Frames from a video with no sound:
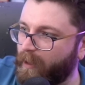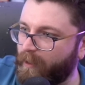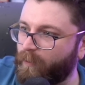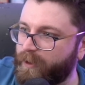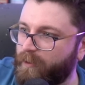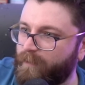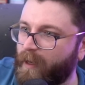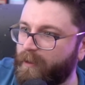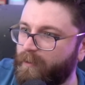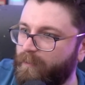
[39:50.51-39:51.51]
like once you've
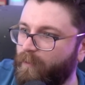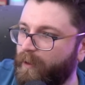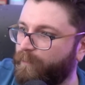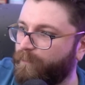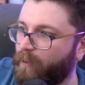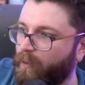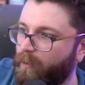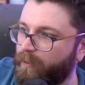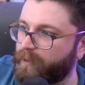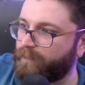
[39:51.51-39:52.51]
gone to one of the four
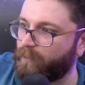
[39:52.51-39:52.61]
corners of the